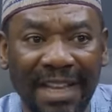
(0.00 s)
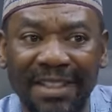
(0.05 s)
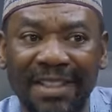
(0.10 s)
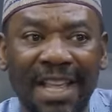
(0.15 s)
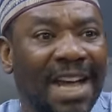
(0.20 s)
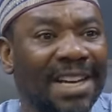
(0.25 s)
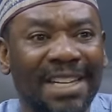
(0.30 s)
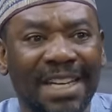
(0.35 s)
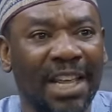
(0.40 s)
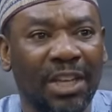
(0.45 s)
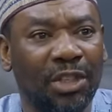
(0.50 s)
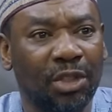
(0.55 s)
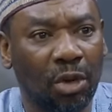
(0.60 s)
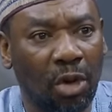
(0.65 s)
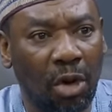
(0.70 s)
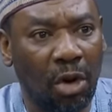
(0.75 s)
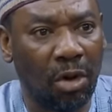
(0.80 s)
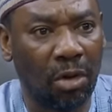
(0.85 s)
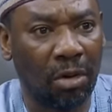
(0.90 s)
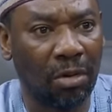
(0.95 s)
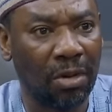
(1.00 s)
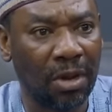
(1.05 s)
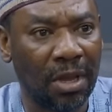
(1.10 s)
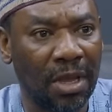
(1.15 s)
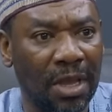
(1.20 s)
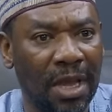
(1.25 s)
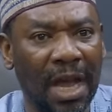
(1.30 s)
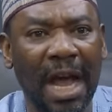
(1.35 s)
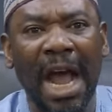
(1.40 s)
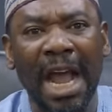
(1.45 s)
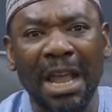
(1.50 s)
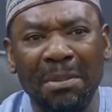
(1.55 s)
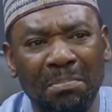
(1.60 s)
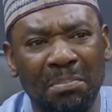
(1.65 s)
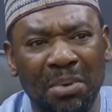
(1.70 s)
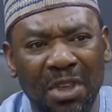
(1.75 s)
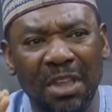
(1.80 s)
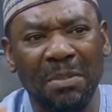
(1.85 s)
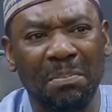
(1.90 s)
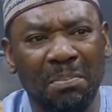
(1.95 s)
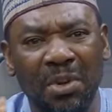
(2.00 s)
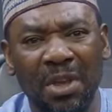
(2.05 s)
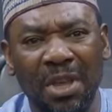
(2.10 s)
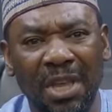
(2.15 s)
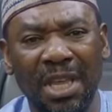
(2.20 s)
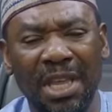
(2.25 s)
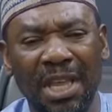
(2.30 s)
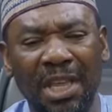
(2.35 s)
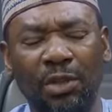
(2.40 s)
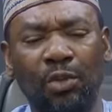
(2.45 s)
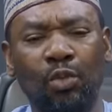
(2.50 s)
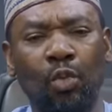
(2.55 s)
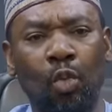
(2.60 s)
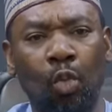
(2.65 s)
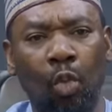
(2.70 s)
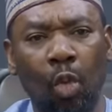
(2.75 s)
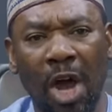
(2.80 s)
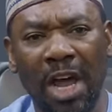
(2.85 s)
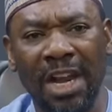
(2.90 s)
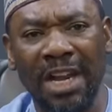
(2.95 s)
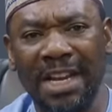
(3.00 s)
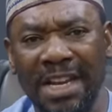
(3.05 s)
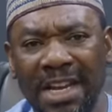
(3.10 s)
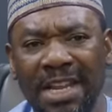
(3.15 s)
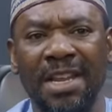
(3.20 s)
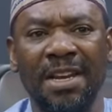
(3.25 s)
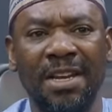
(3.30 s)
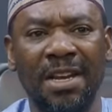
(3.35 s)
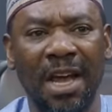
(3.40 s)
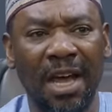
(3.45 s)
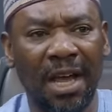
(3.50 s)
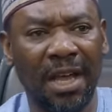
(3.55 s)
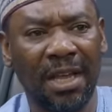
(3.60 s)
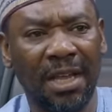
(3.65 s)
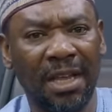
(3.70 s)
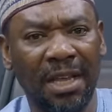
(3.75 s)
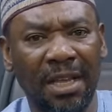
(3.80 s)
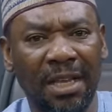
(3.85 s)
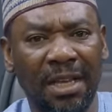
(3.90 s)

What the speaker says: That is all. IBB is one leader